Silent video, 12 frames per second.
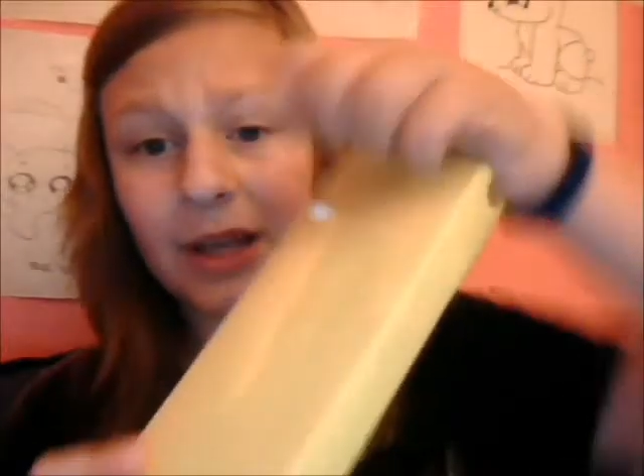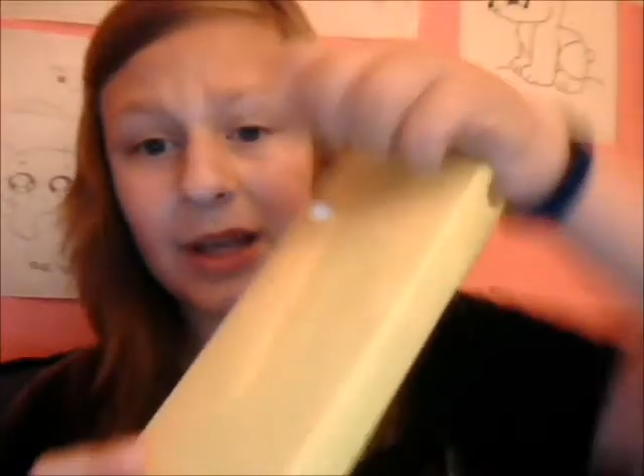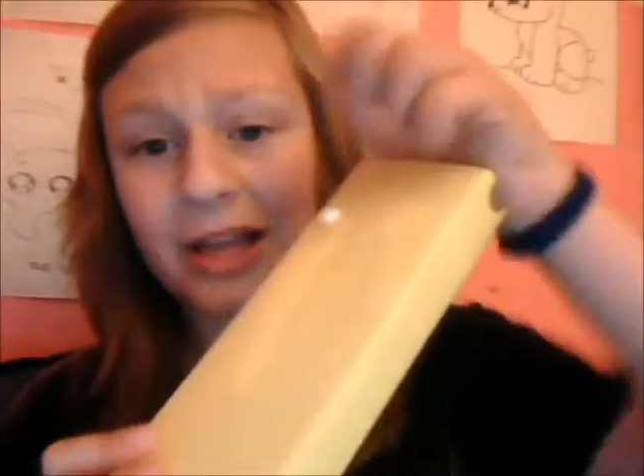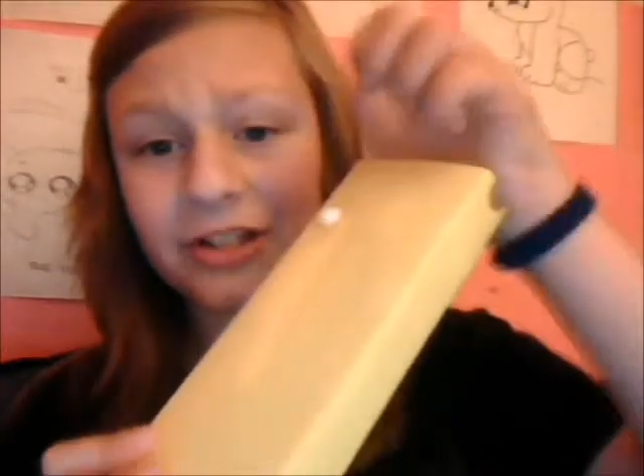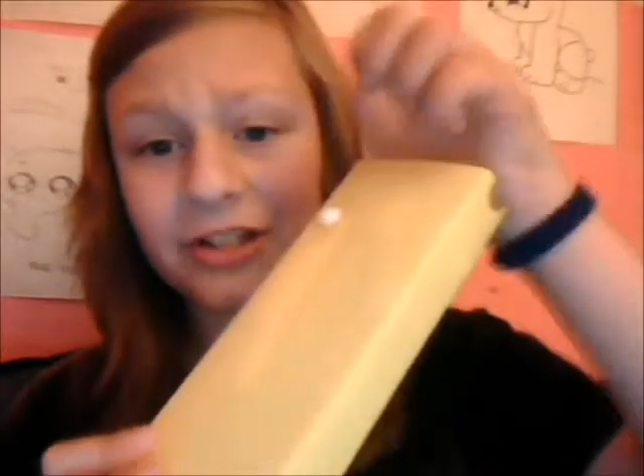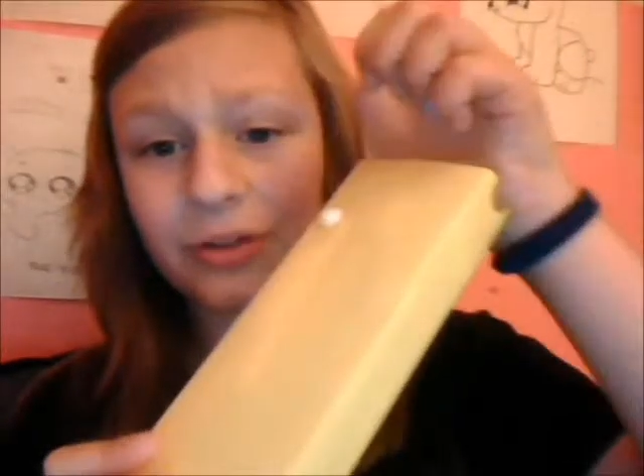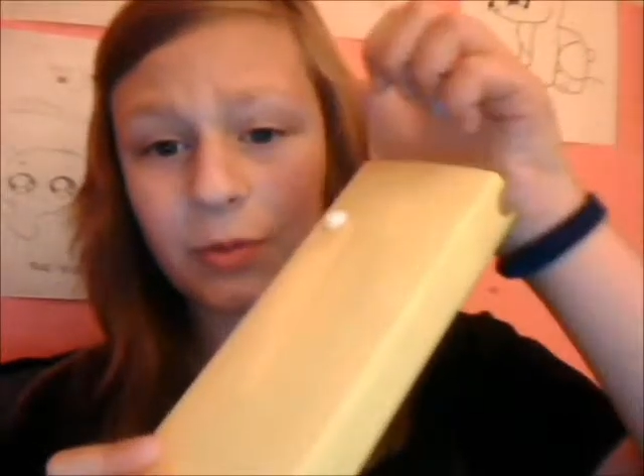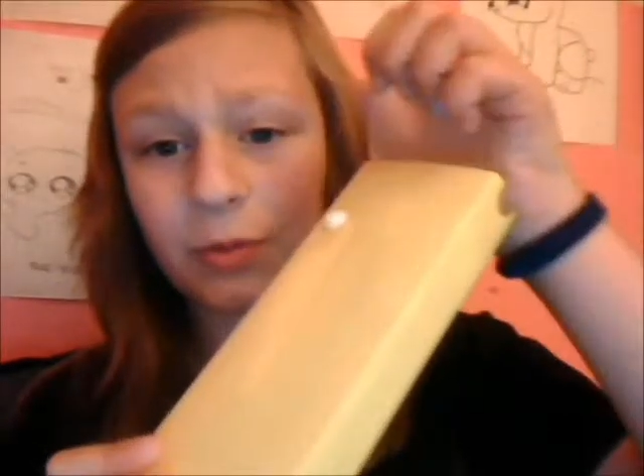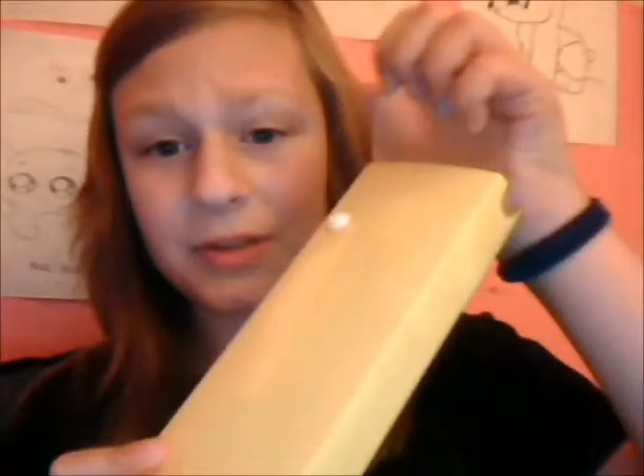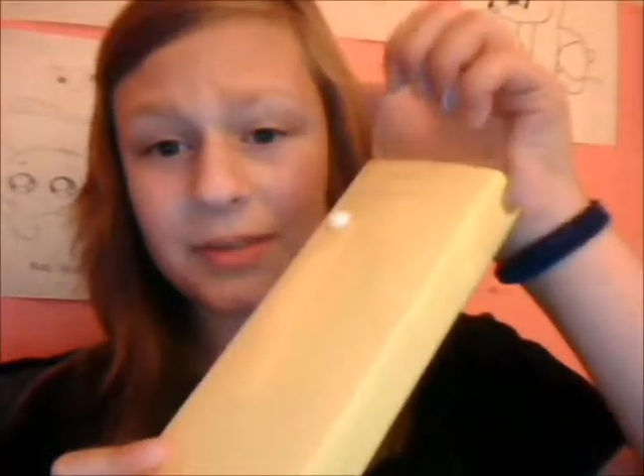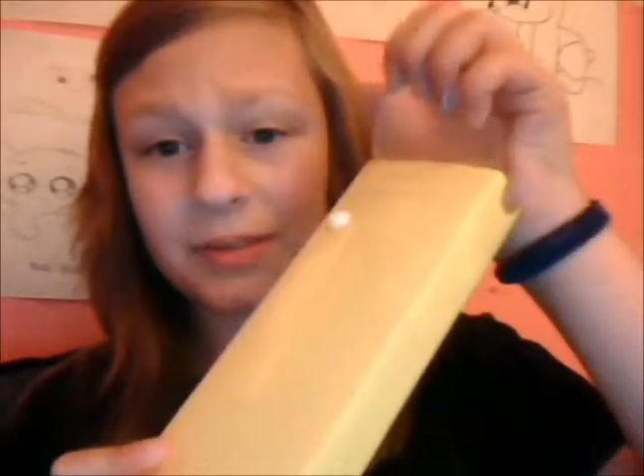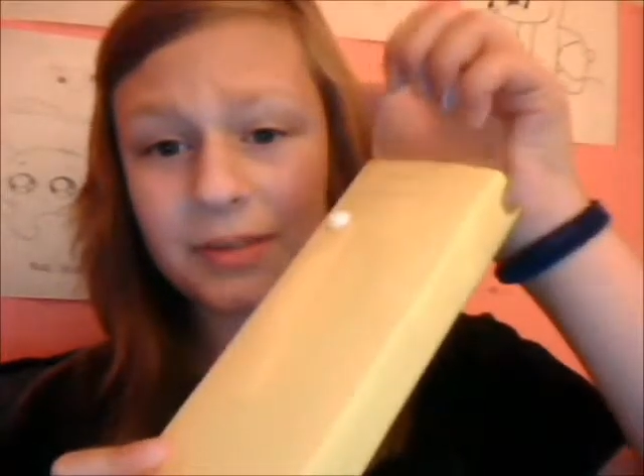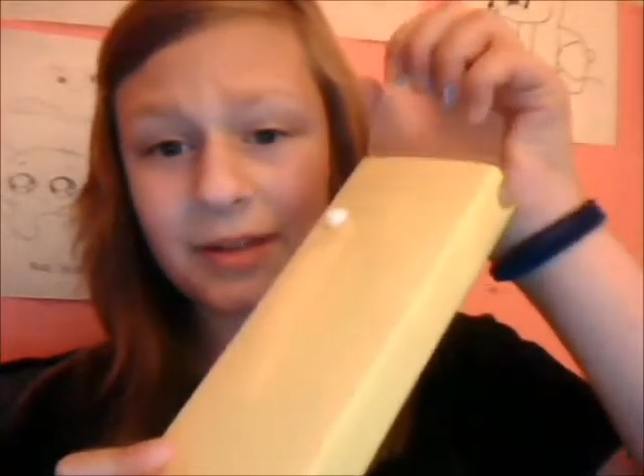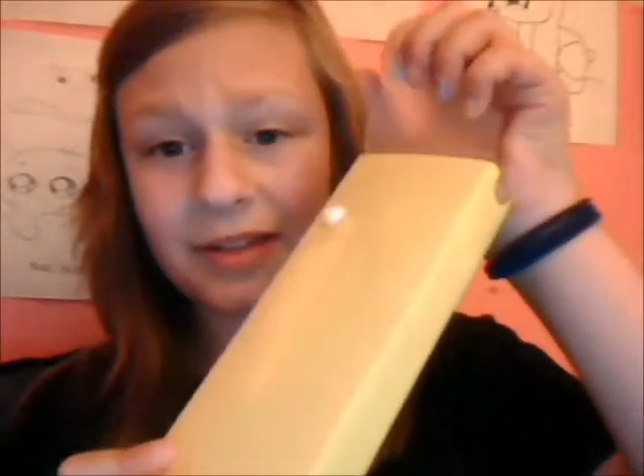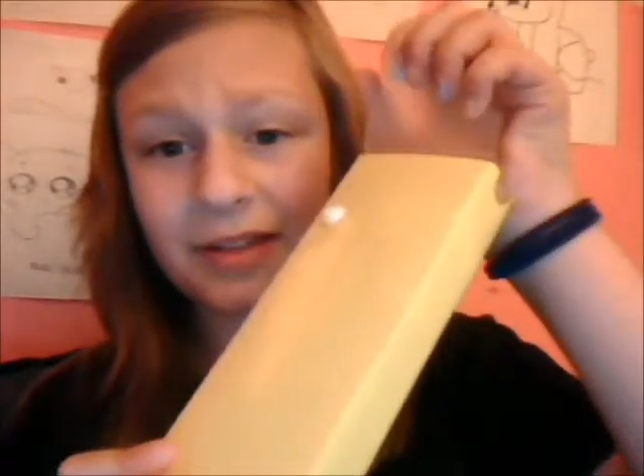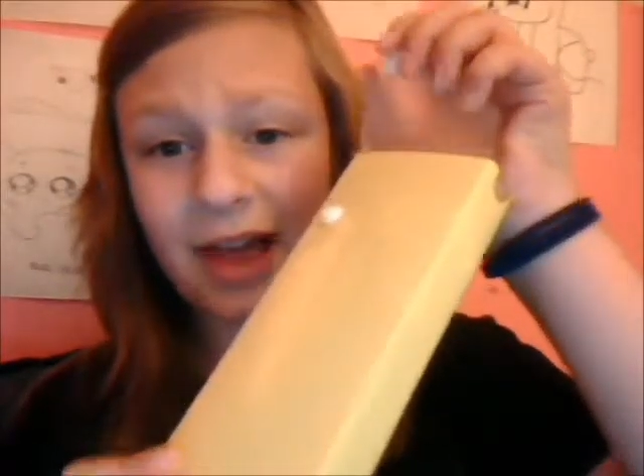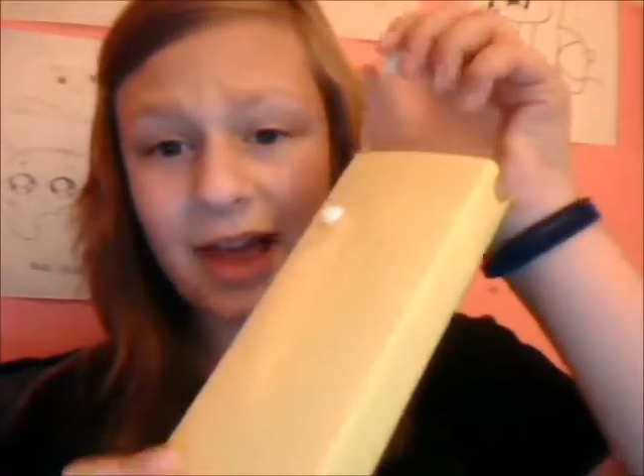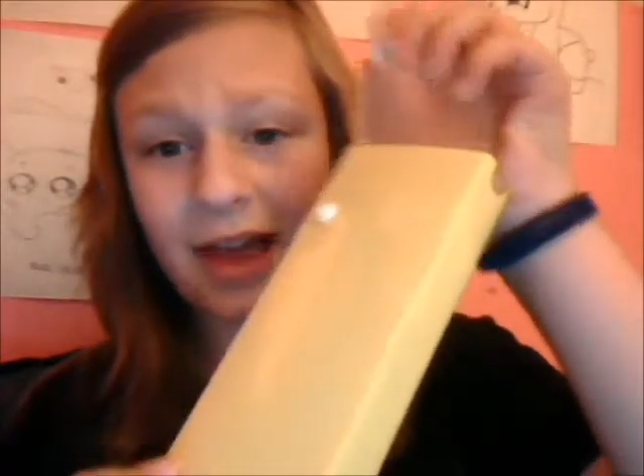it just opens up like that.